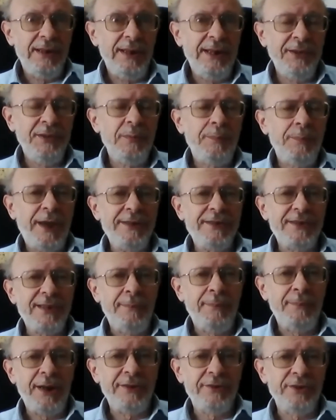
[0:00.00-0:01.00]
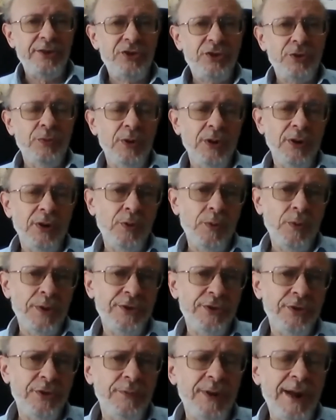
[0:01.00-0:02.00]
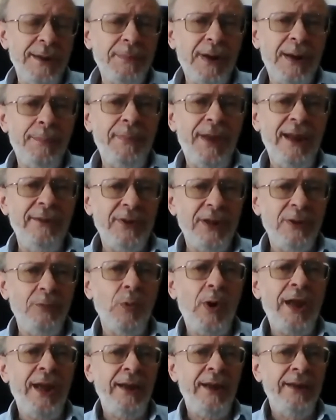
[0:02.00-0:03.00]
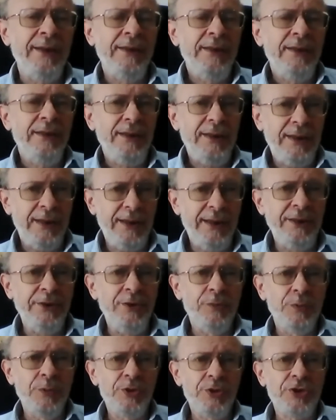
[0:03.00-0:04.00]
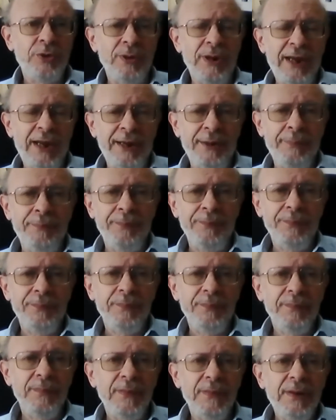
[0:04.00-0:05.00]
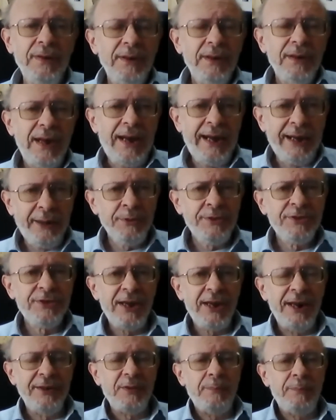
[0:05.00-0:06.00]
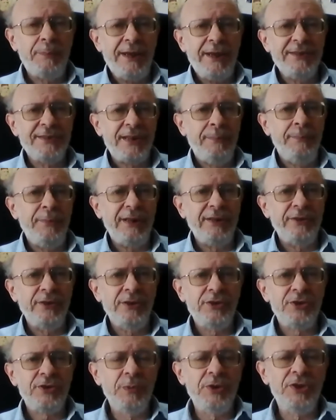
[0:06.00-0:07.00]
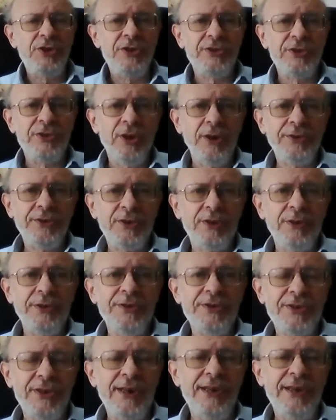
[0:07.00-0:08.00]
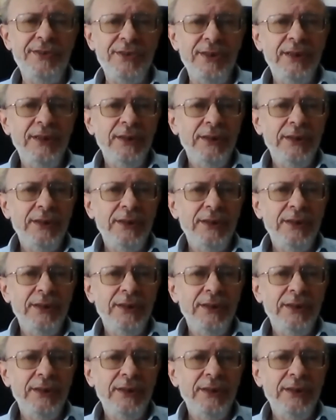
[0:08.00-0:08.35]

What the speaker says: in the Beis HaMikdash, or according to the Rambam, everywhere in Yerushalayim. Outside the Beis HaMikdash, which is not considered